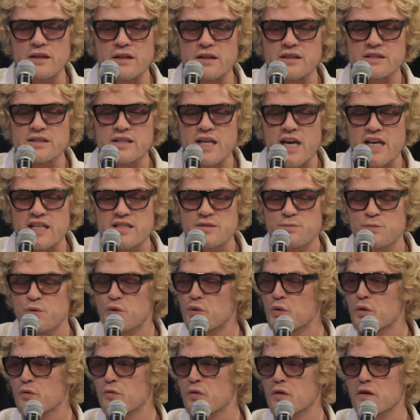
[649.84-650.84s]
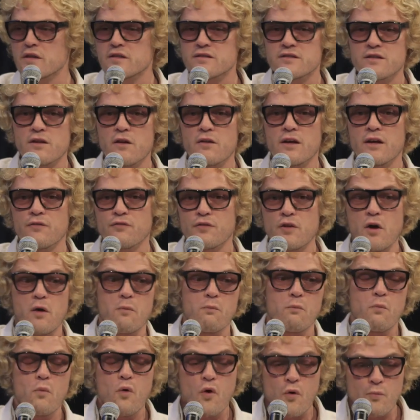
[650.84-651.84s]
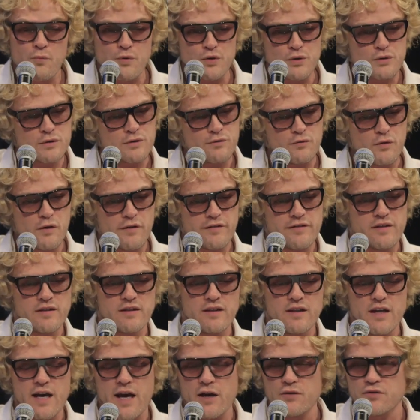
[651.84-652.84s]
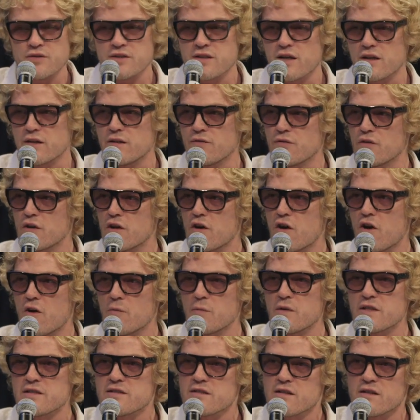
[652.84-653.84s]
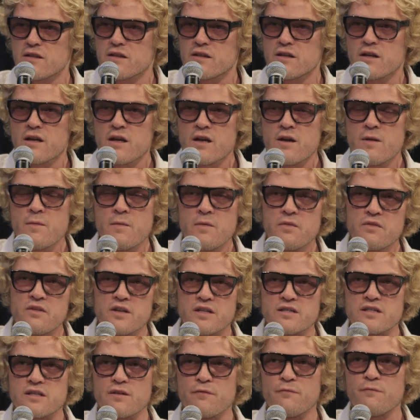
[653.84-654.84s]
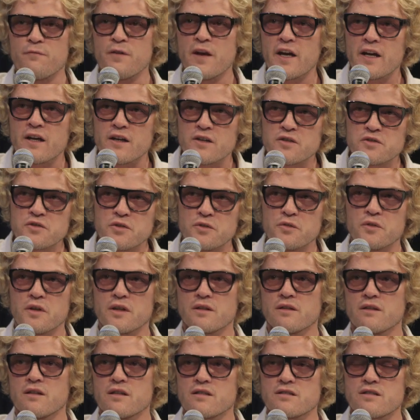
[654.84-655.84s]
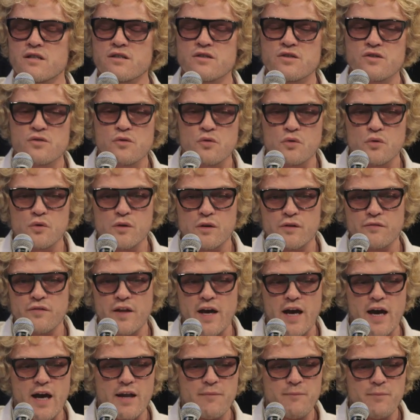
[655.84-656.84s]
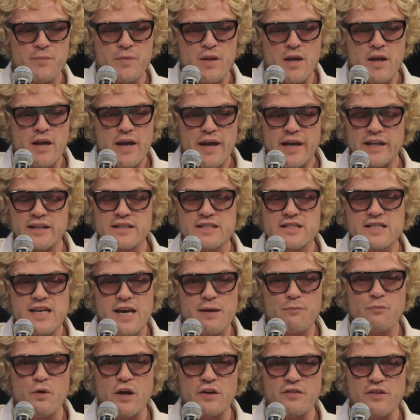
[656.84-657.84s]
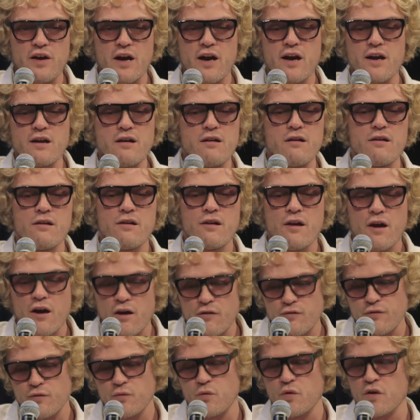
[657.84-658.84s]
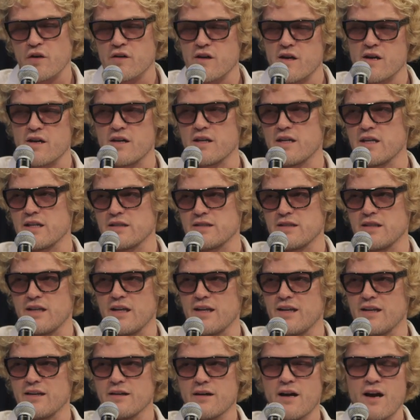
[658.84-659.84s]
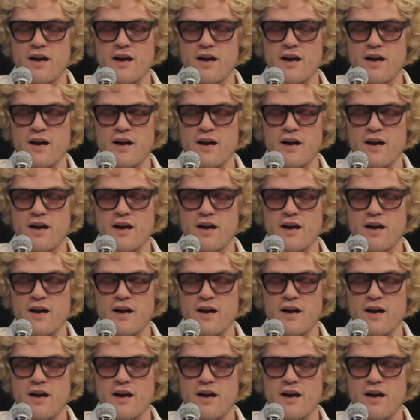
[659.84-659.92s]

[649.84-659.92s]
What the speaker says: is as beautiful, if not more beautiful, than the outside of the garments. And there's a vigor to it, and there's a school of that. In the same breath, I love working in Italy.